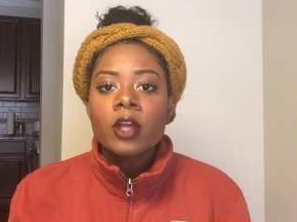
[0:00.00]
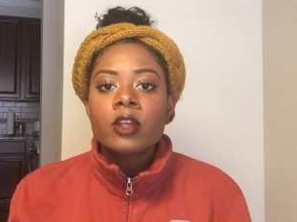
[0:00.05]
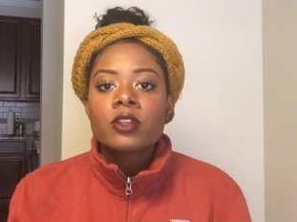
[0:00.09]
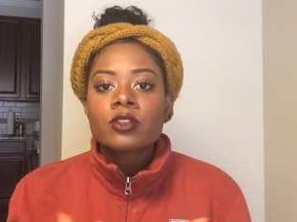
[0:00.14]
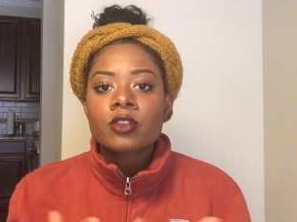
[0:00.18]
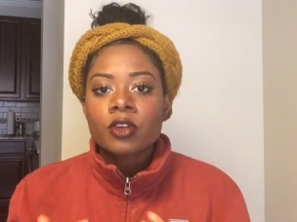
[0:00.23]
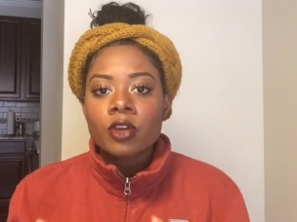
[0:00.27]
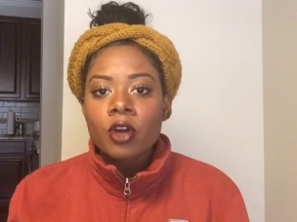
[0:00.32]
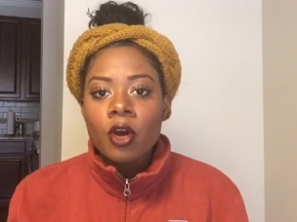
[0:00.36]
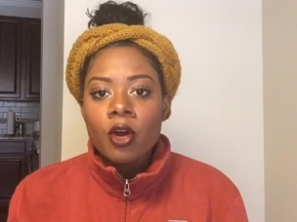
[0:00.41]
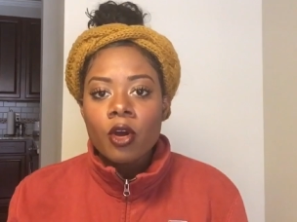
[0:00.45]

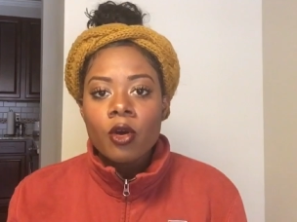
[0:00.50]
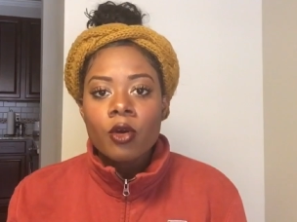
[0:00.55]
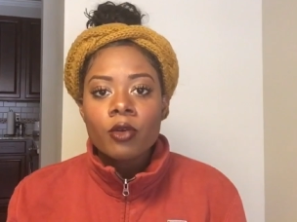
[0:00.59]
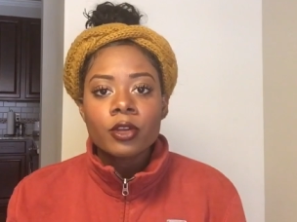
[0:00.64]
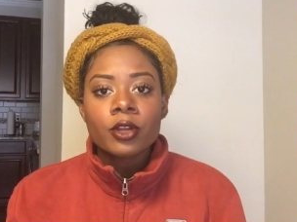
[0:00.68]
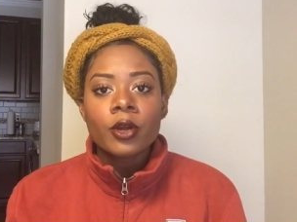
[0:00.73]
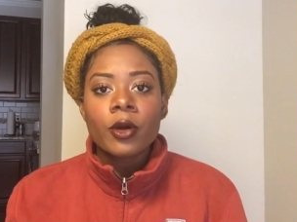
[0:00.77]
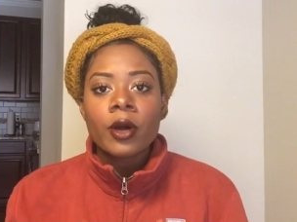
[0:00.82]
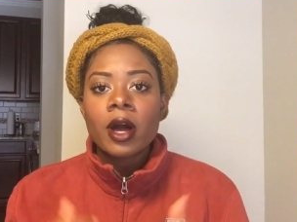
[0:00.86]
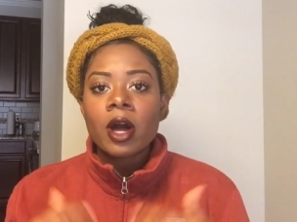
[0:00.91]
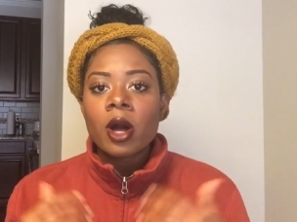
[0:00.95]
So go,
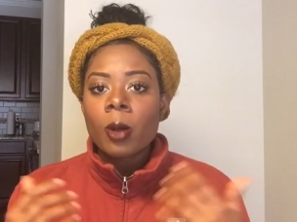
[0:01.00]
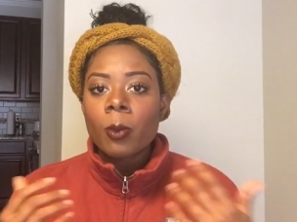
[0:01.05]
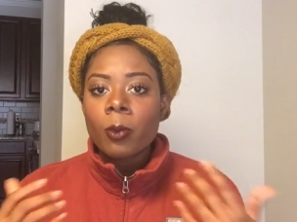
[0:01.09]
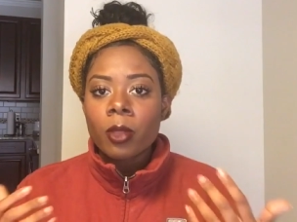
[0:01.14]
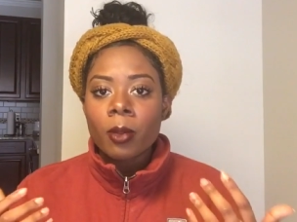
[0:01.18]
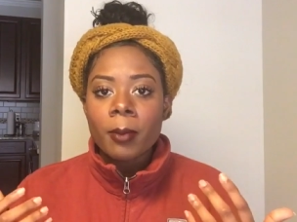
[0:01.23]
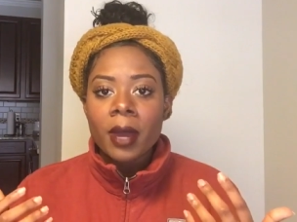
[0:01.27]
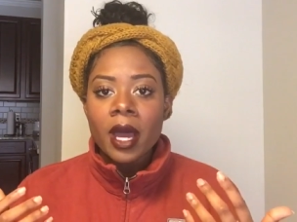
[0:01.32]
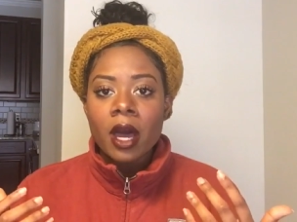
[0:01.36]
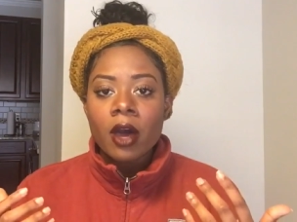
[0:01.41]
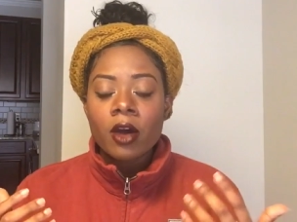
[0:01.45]
help
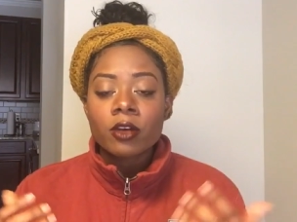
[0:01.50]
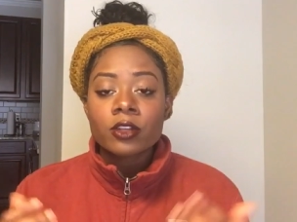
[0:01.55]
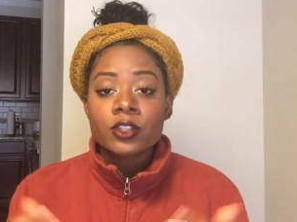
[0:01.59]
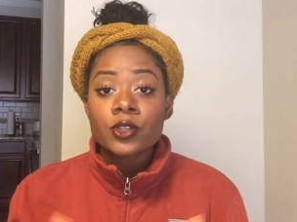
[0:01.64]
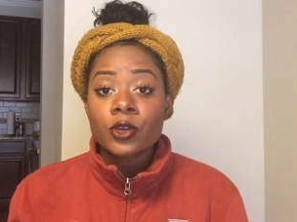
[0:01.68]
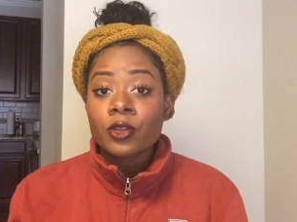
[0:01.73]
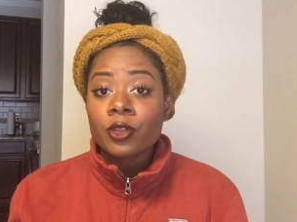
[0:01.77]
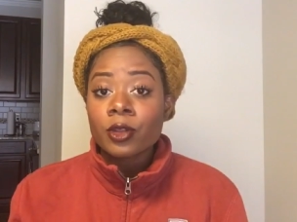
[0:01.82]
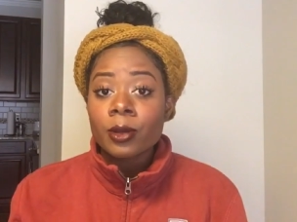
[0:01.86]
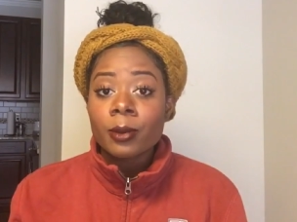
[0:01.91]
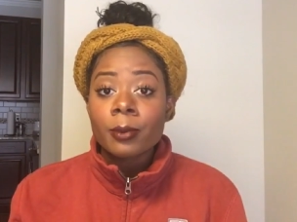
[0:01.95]
them out,
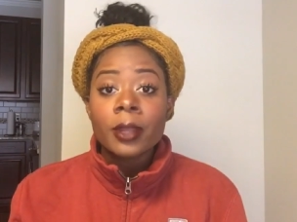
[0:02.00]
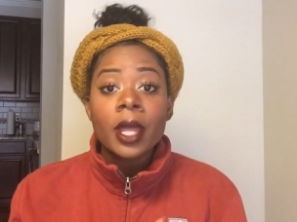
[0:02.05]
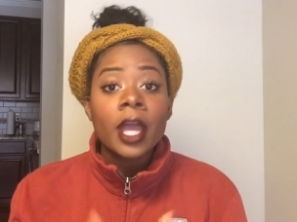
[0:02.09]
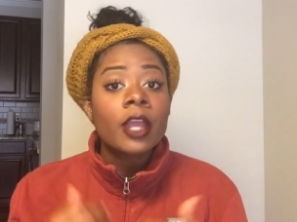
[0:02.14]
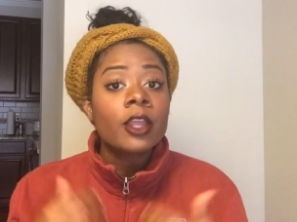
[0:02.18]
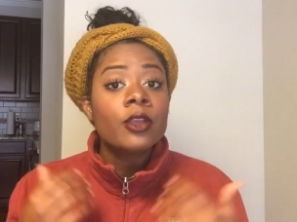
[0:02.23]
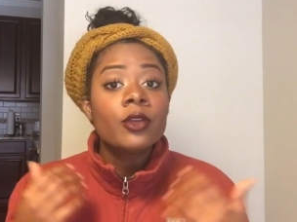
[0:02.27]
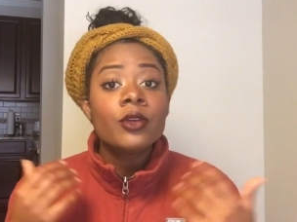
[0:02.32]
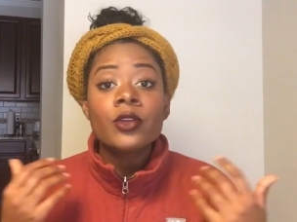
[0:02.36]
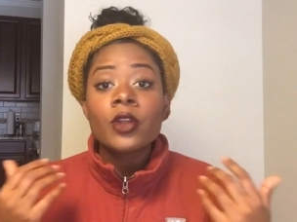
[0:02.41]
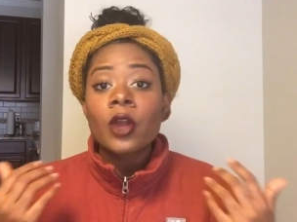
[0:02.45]
show them
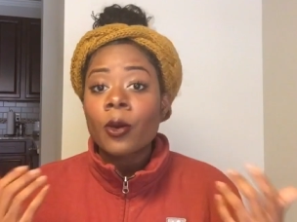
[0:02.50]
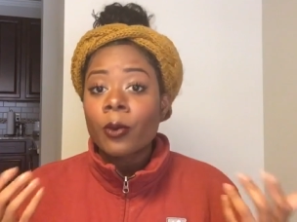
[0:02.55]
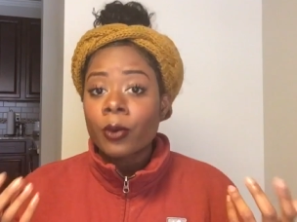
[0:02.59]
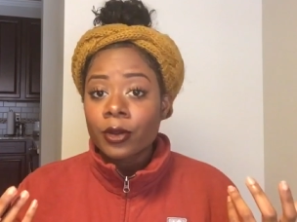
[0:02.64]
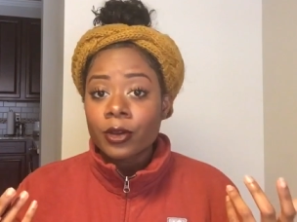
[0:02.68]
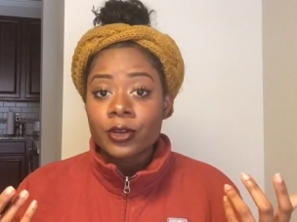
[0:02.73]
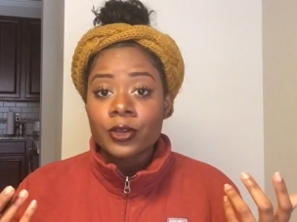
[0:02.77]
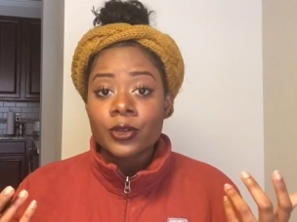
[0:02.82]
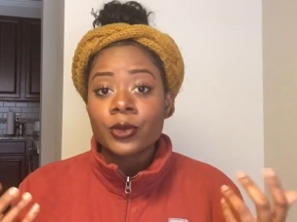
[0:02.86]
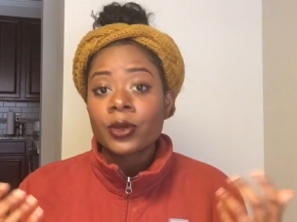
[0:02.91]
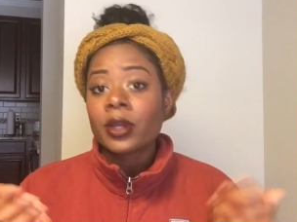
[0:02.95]
that you know what
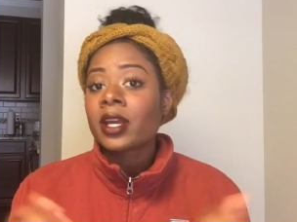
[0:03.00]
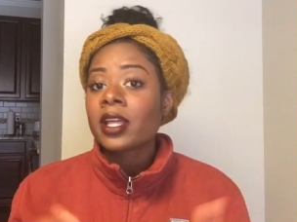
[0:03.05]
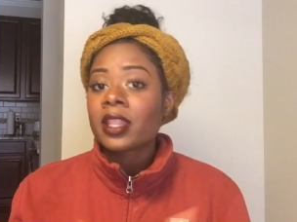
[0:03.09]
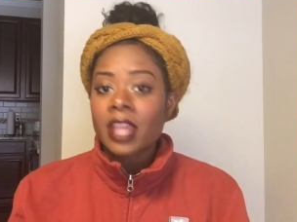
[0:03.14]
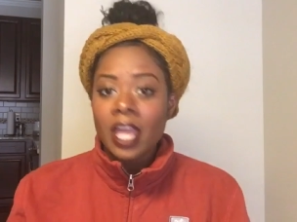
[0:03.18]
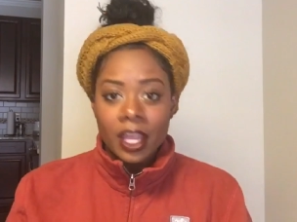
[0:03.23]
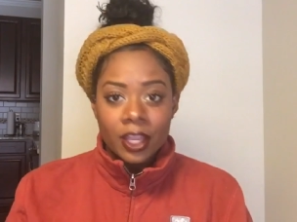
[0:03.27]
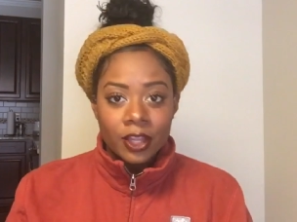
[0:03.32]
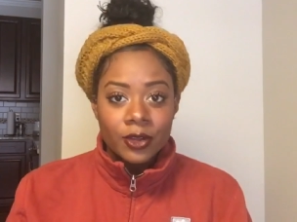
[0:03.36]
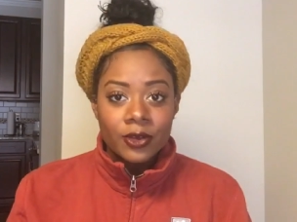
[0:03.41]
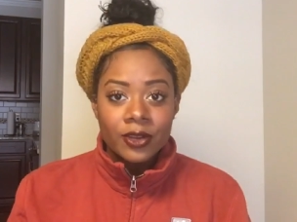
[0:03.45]
you're doing and
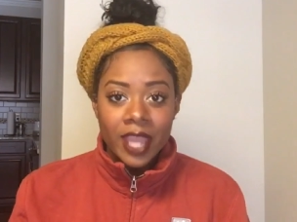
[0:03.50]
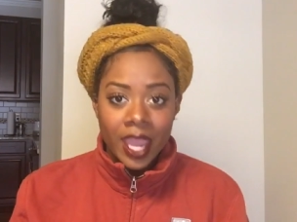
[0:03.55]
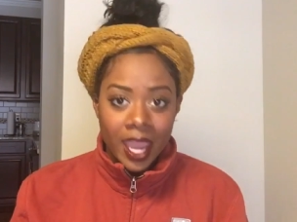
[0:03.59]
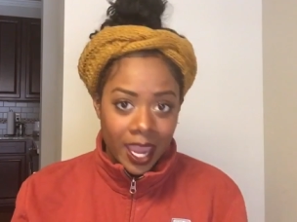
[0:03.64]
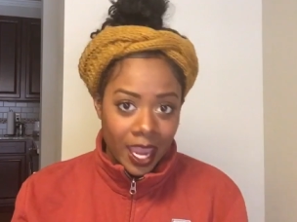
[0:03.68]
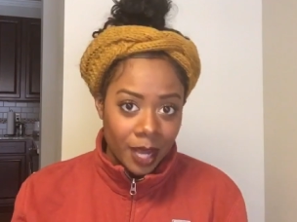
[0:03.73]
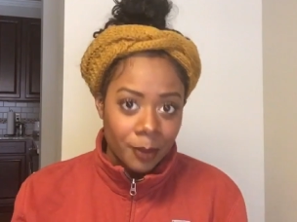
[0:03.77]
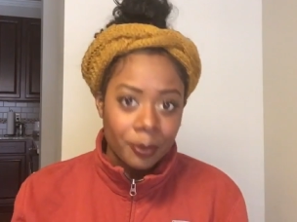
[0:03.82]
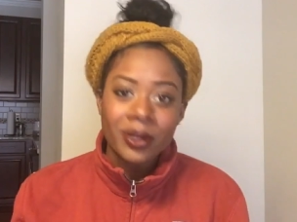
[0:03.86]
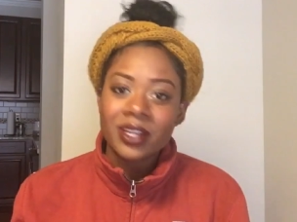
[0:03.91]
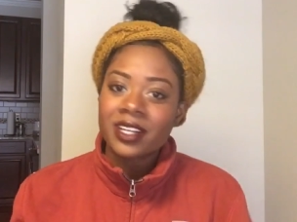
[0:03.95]
that you
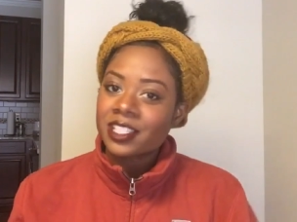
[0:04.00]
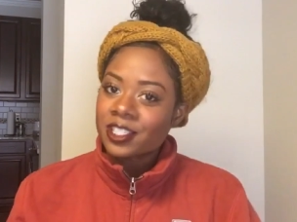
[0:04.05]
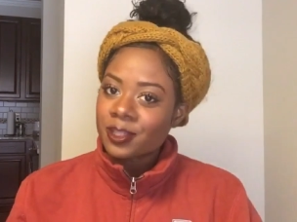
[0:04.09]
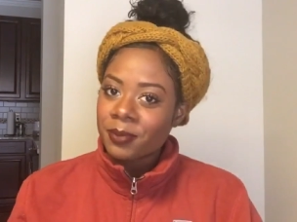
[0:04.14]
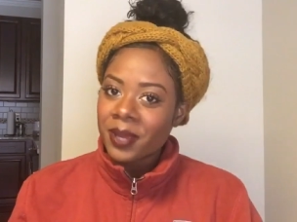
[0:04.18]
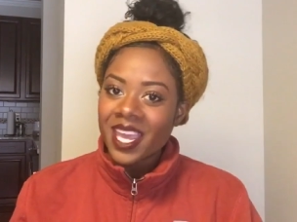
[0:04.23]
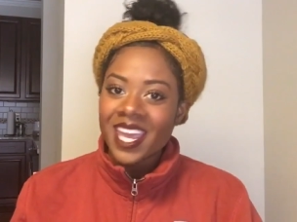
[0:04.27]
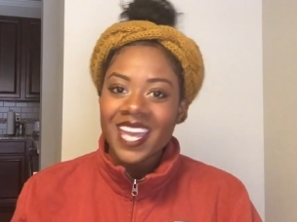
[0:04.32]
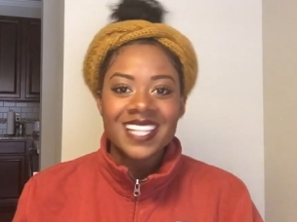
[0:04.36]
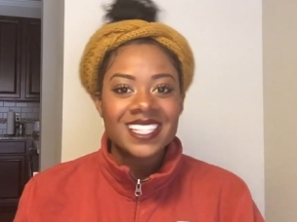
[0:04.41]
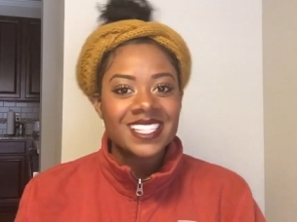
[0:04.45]
can
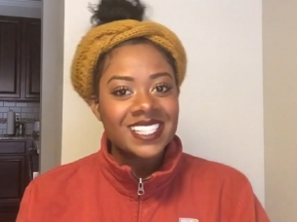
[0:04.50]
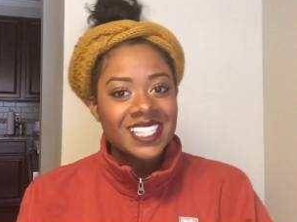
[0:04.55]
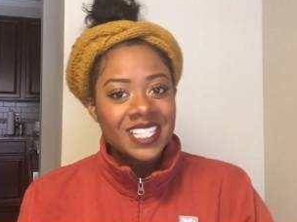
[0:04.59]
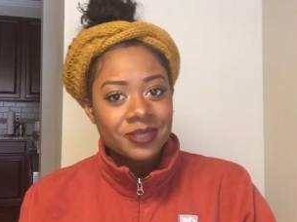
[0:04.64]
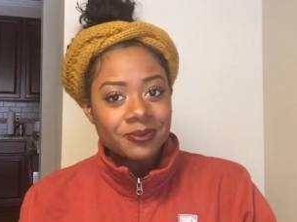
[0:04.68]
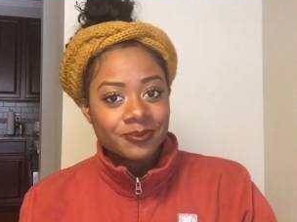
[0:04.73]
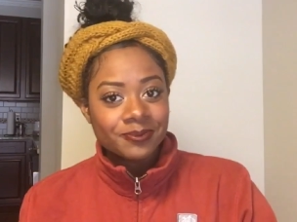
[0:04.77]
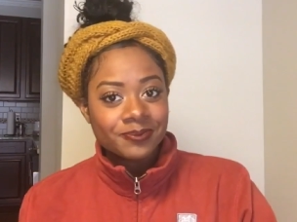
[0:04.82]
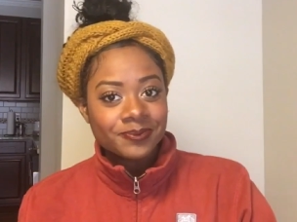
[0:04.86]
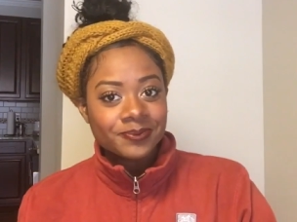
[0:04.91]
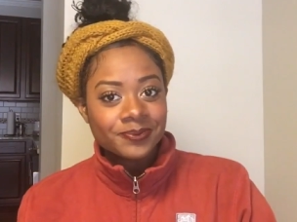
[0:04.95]
participate as a team.